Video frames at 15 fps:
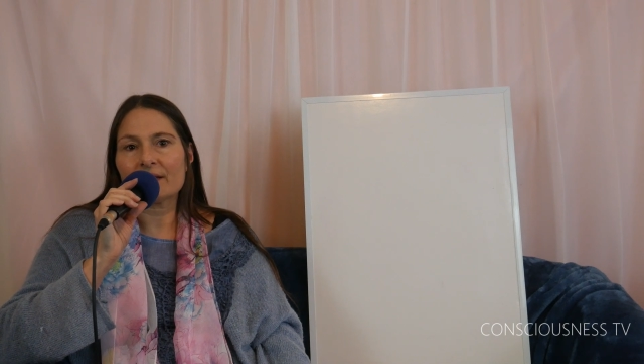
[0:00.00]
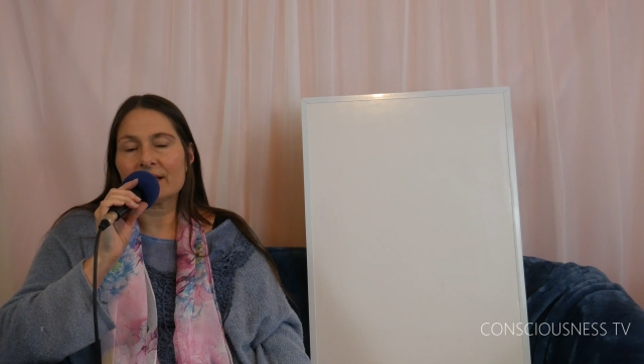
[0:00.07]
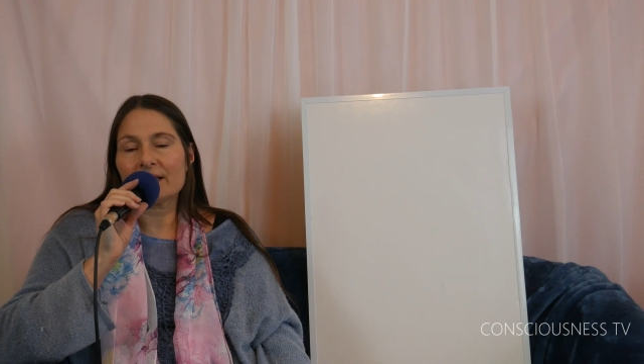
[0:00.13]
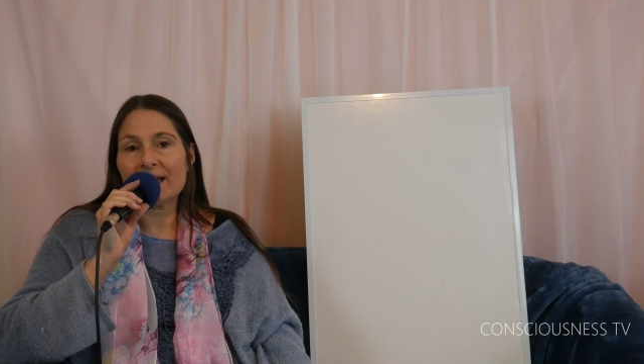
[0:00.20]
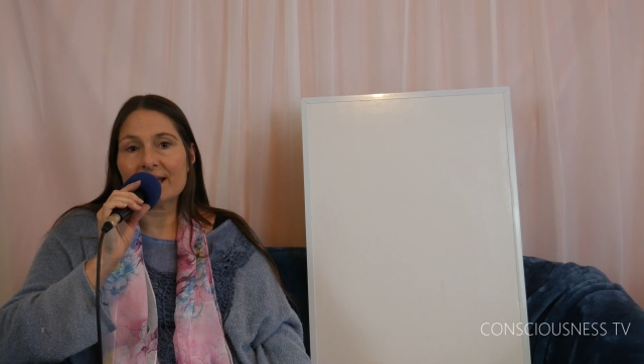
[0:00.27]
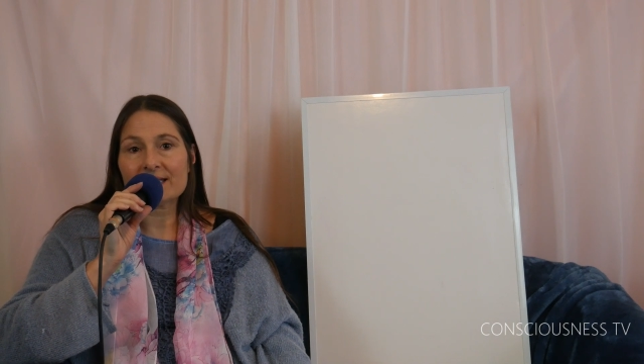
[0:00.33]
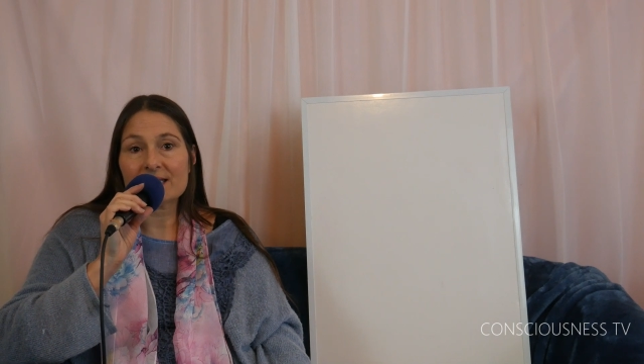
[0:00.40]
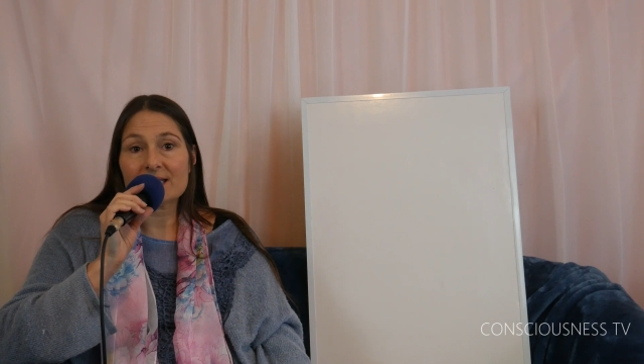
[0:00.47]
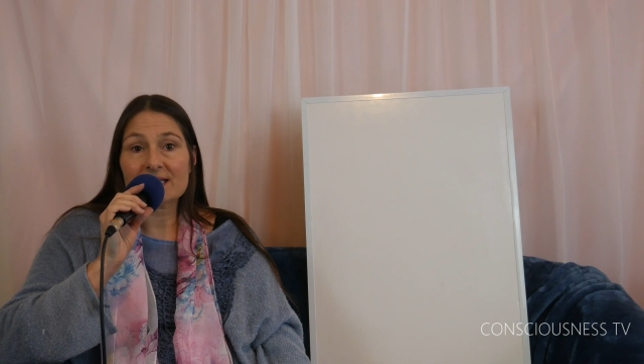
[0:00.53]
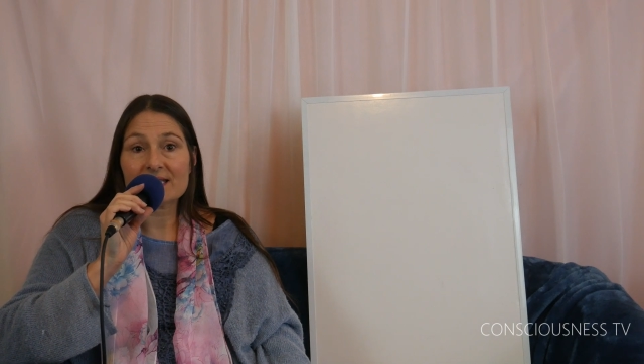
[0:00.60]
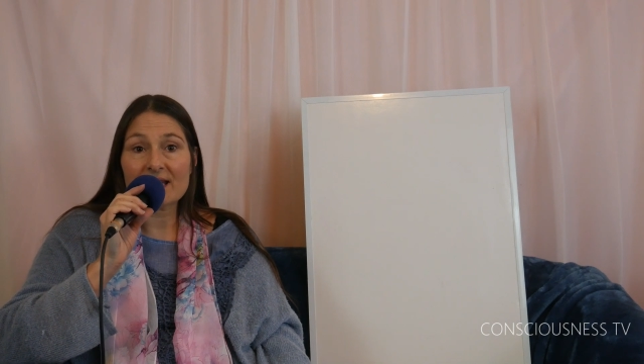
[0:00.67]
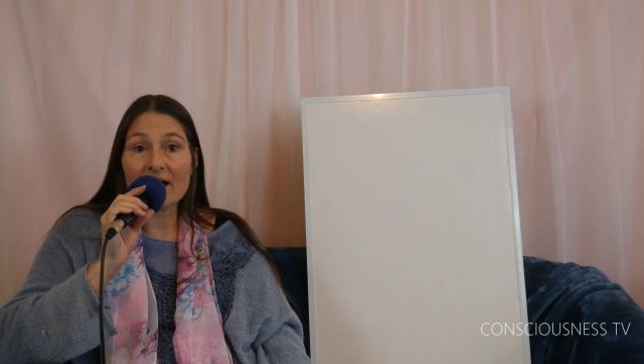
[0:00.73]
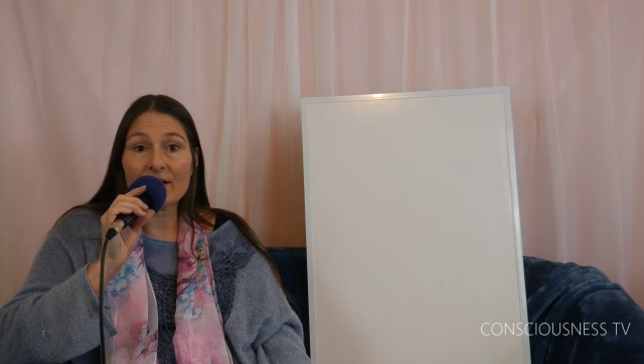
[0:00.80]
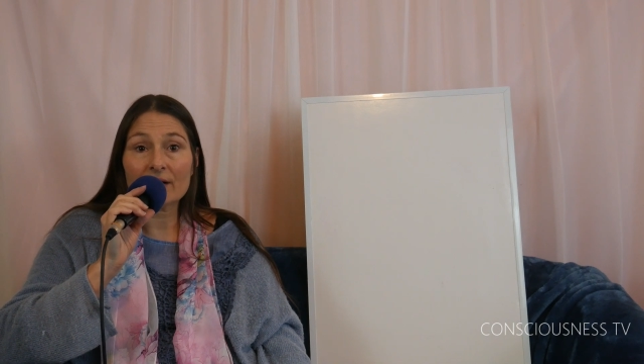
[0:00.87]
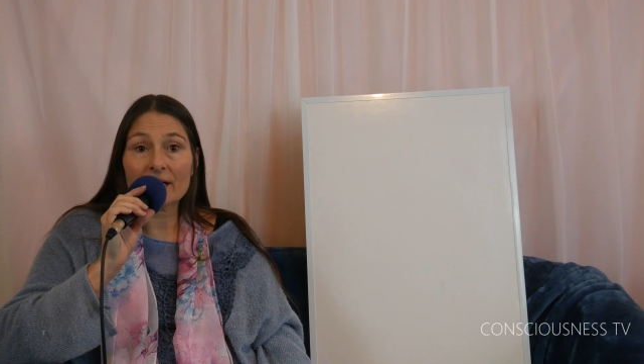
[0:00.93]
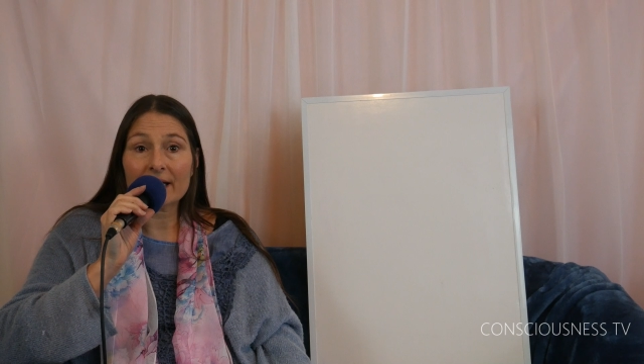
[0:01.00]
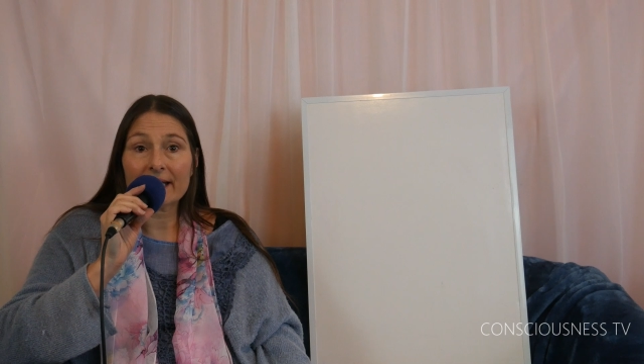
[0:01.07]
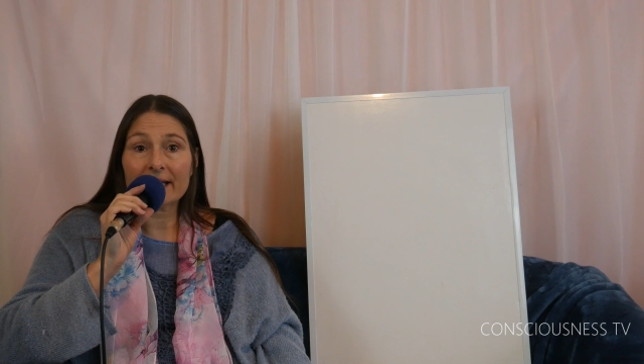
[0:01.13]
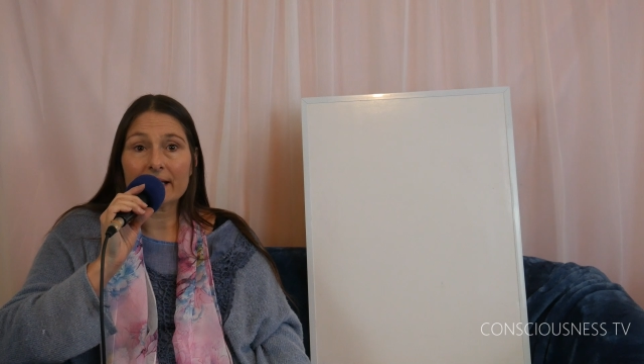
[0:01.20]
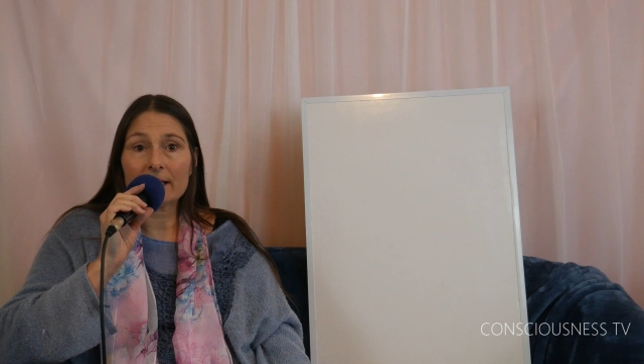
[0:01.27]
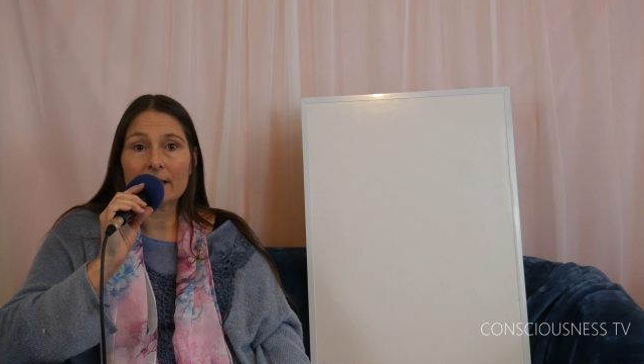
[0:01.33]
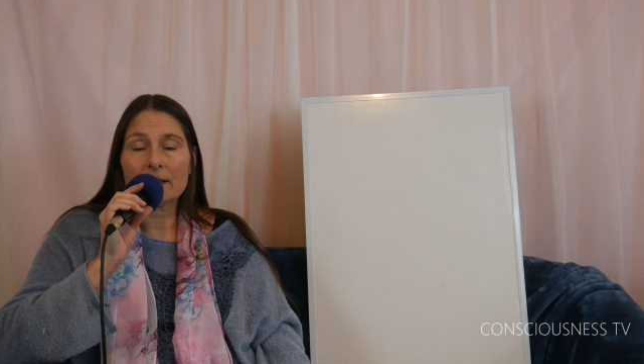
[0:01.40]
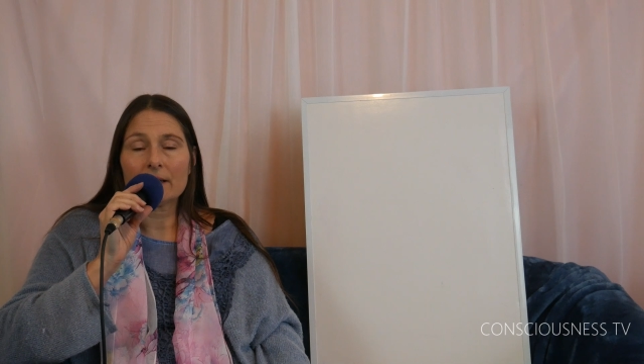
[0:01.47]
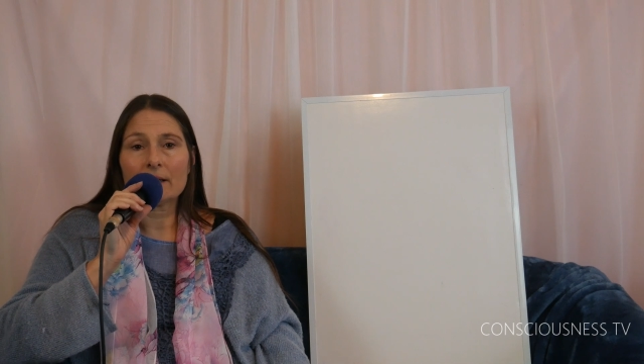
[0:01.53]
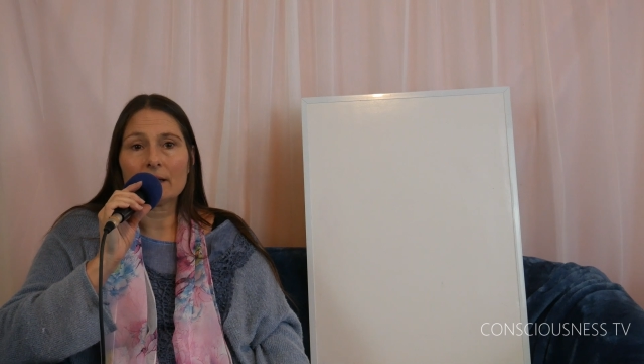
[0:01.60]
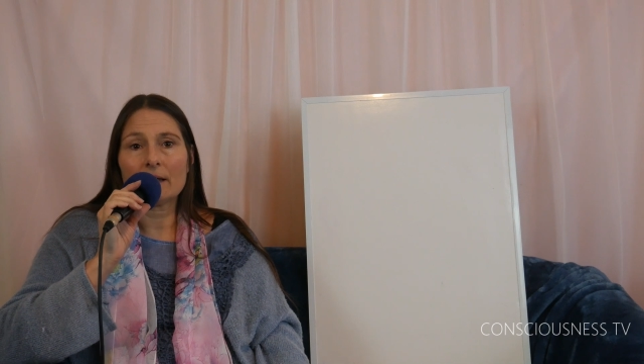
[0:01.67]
that necessarily